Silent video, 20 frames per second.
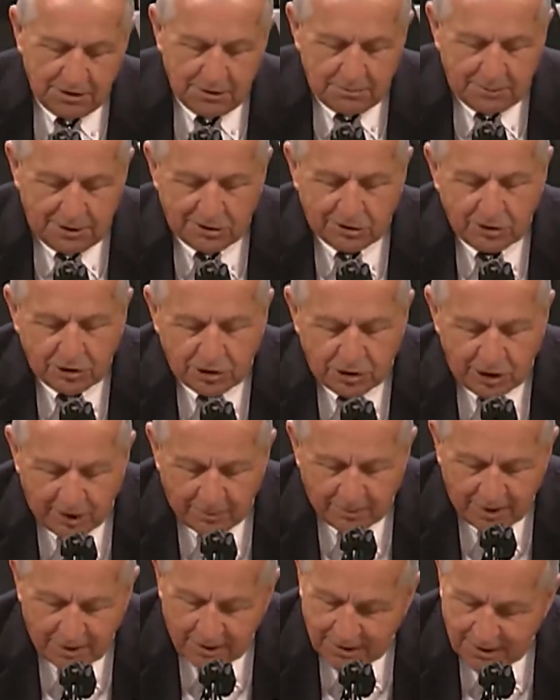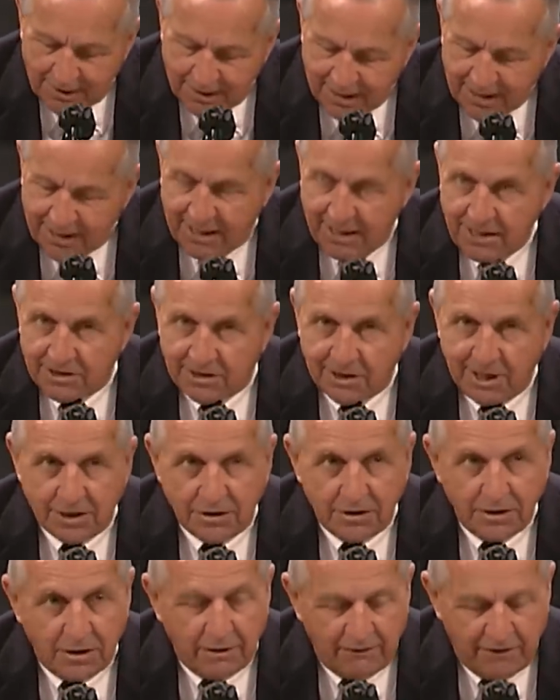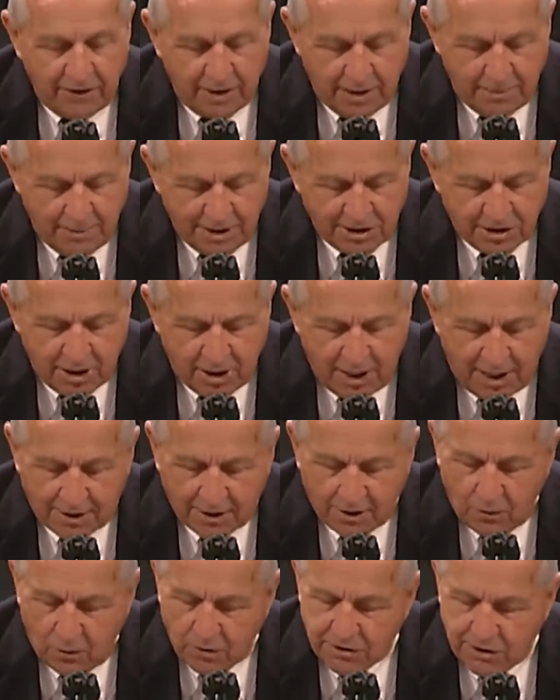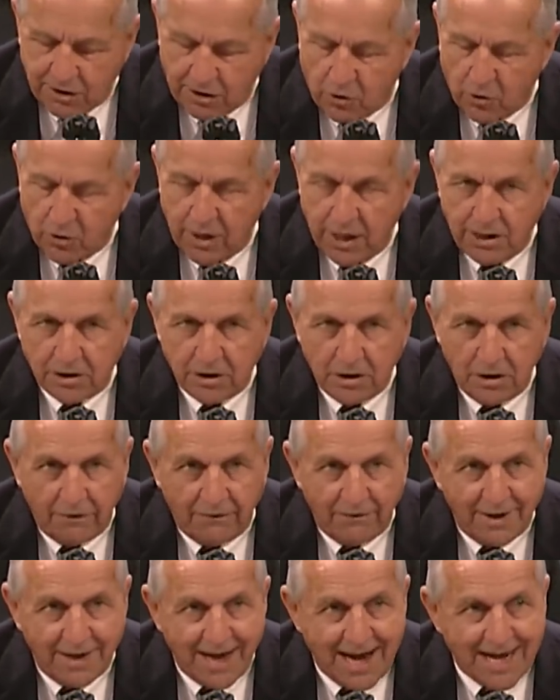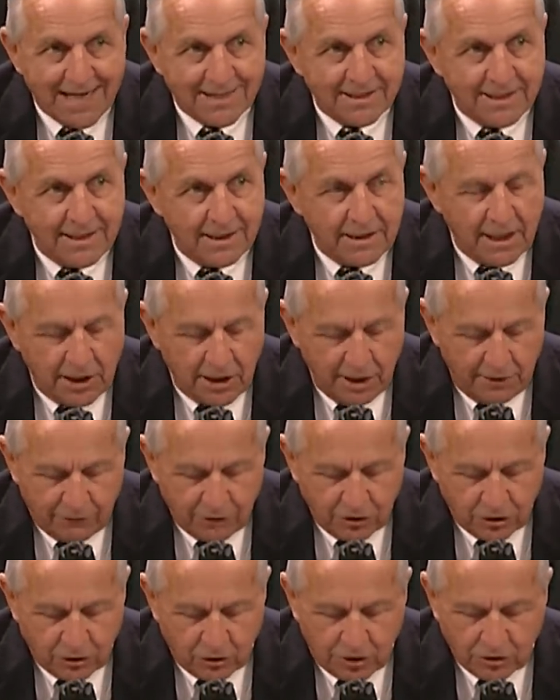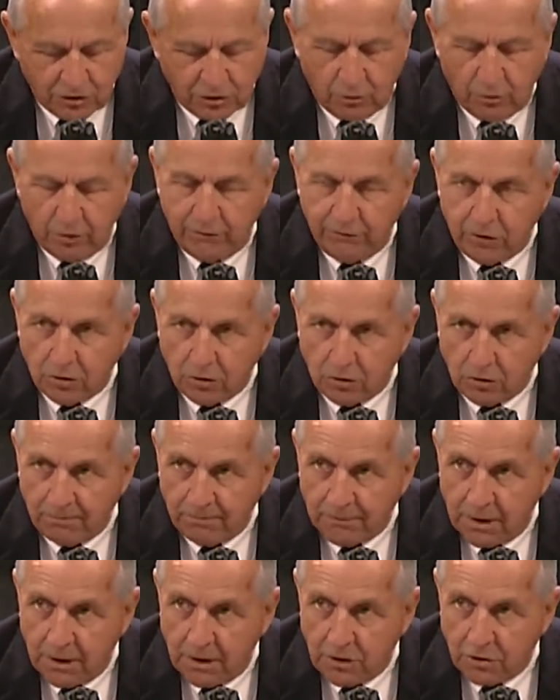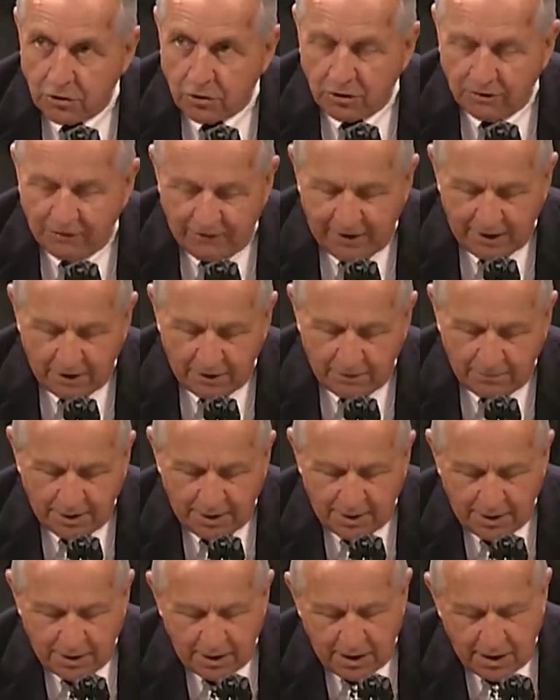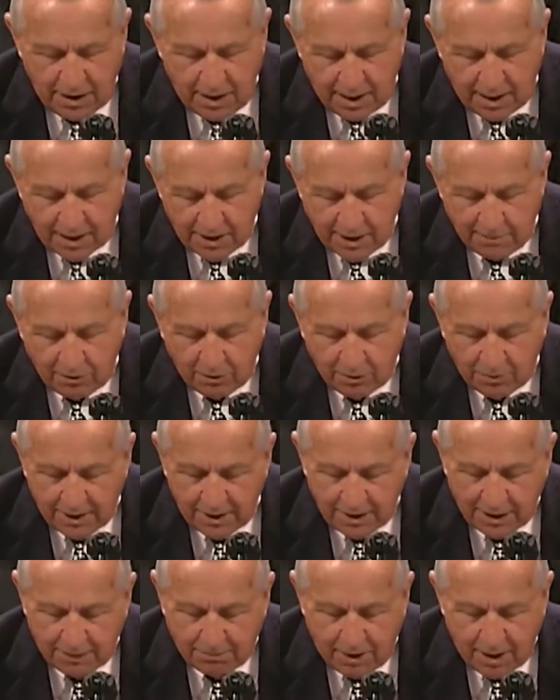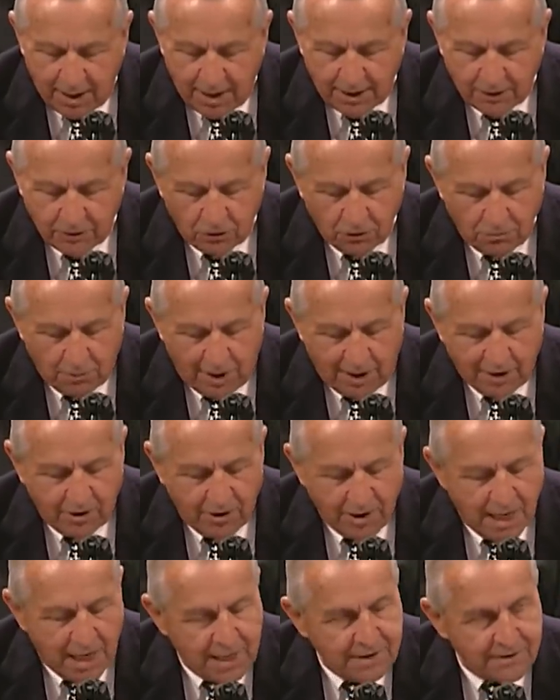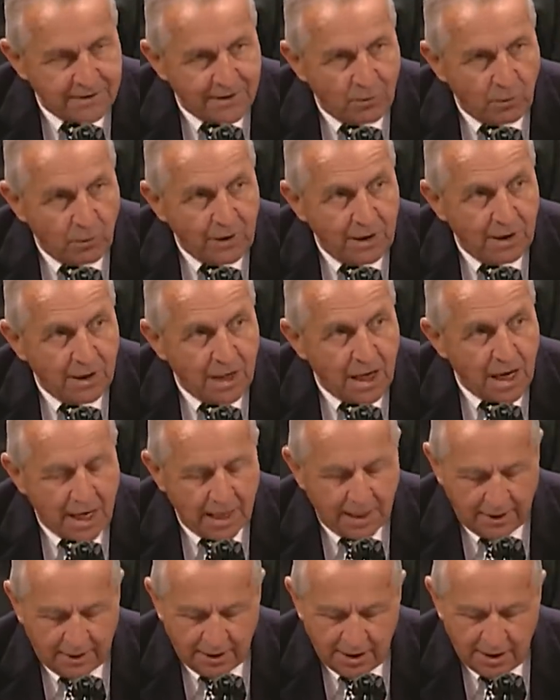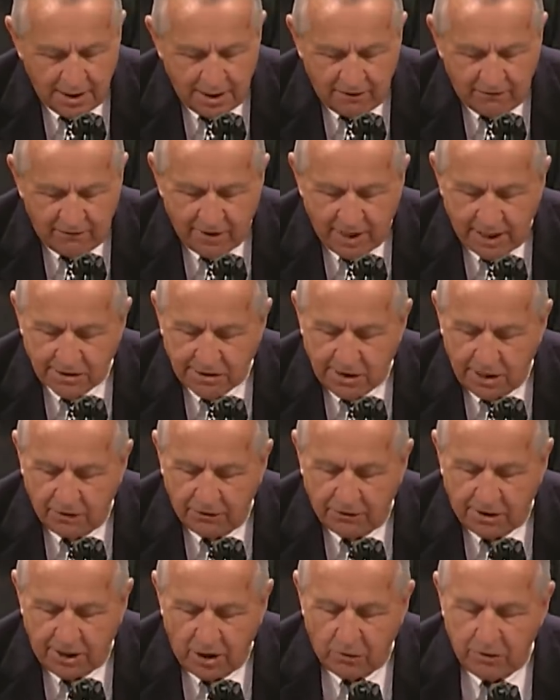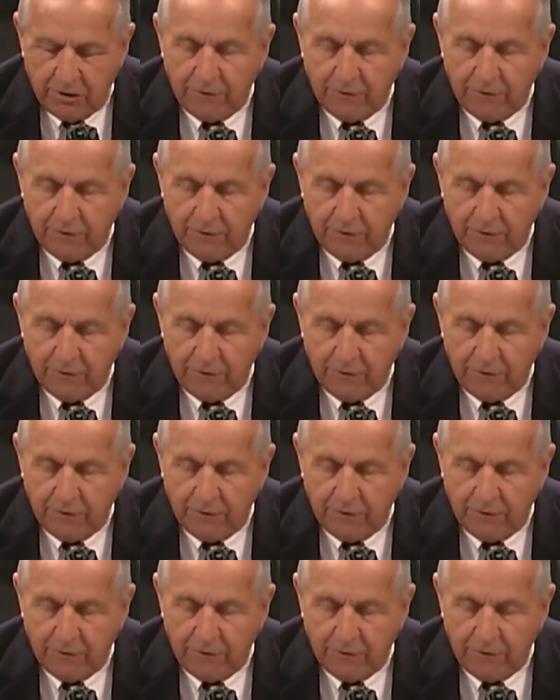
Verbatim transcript: Mr. Chairman, a key section of the VA Mission Act was the creation of an asset and infrastructure review to develop and implement a plan to modernize and realign VA's healthcare